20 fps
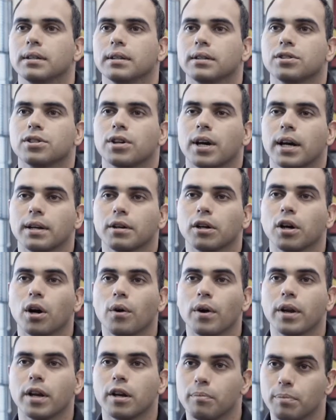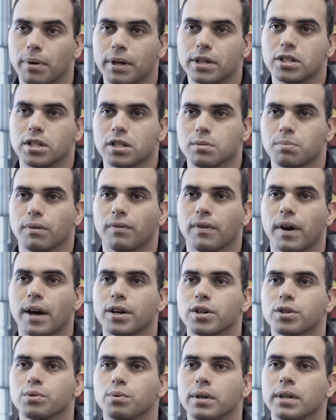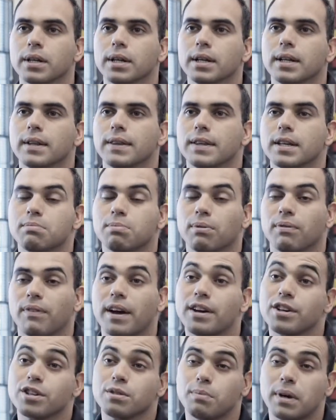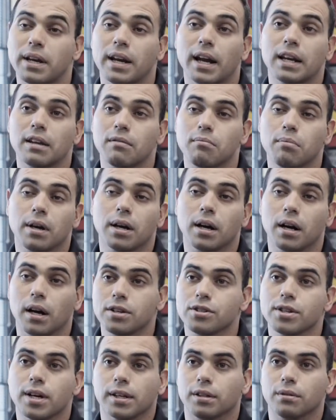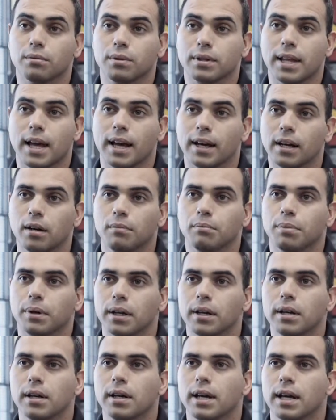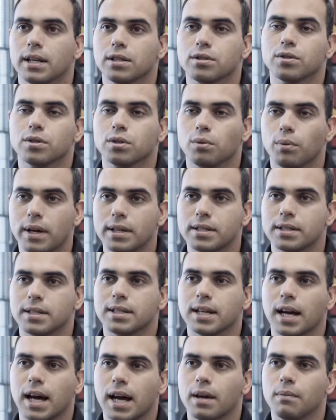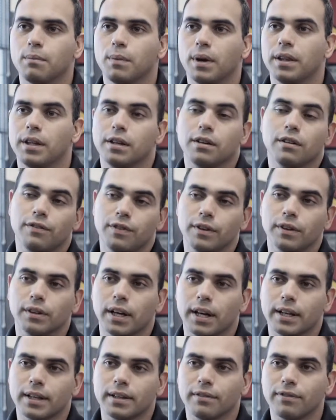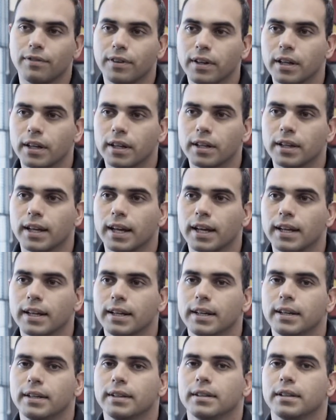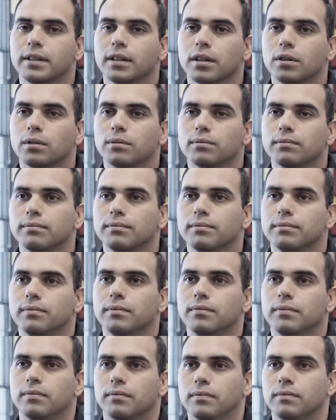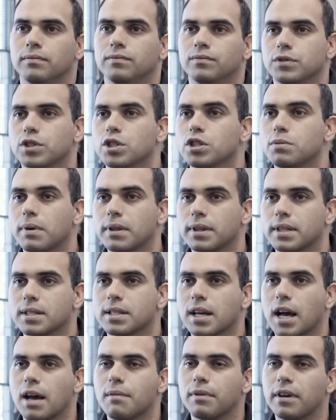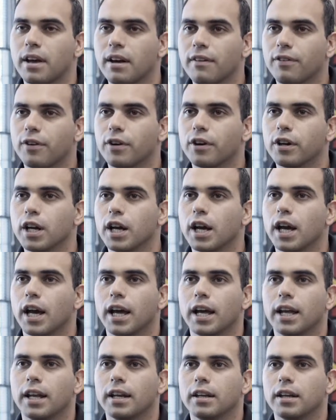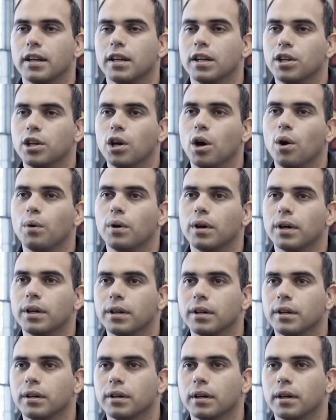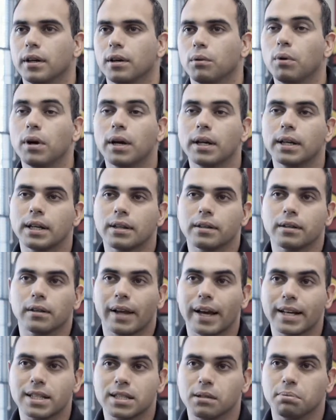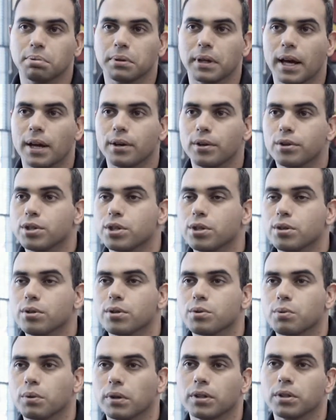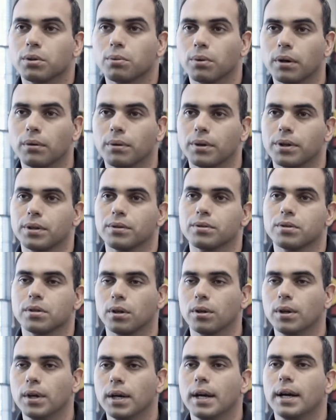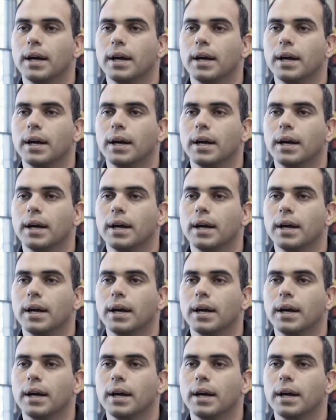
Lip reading: trying to go in and pitch these providers when these providers may not even be contracted with that company. And so it's a waste of time. And then you feel kind of defeated that, you spent this time and effort and no one, one, either likes the plan or two, is willing to work with you. So